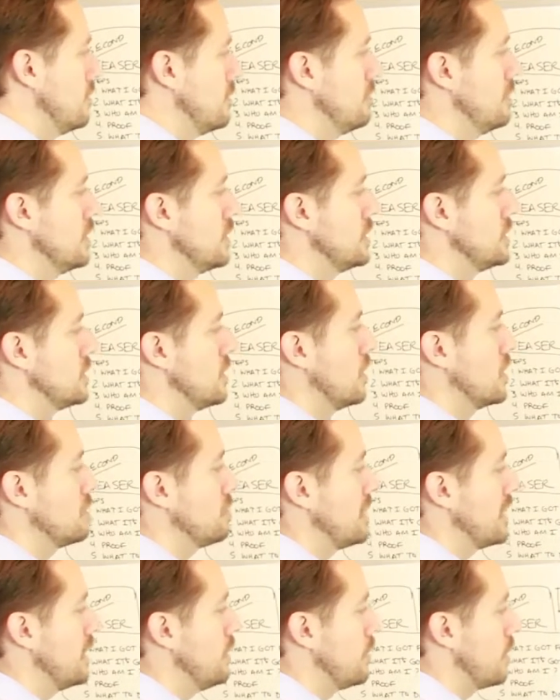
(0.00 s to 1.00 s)
millions of dollars,
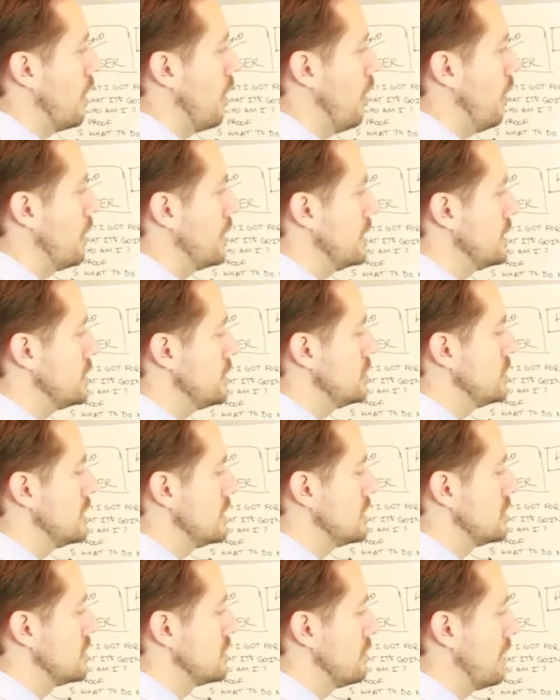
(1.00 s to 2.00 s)
but he would always use
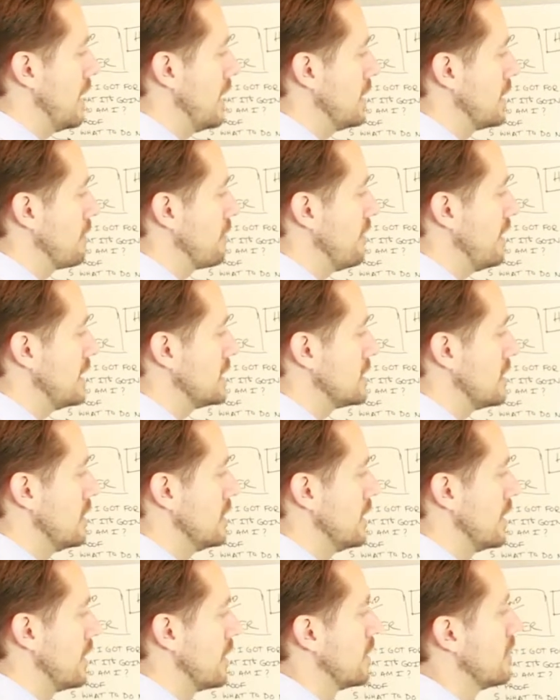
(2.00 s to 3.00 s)
his smiling face
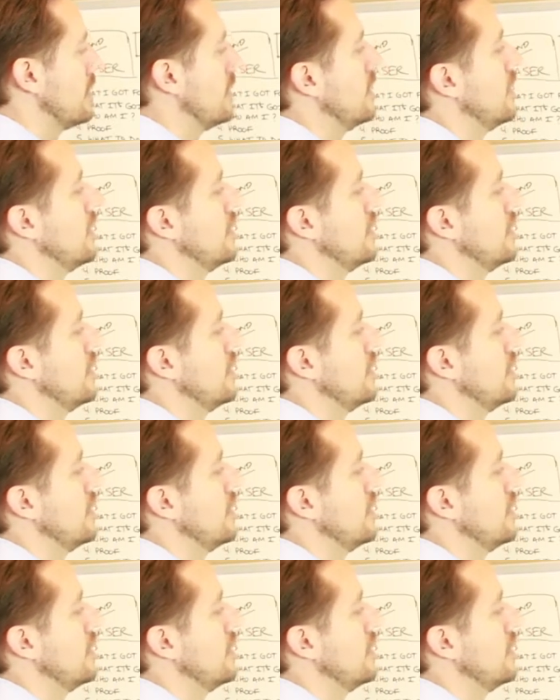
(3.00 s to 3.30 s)
on there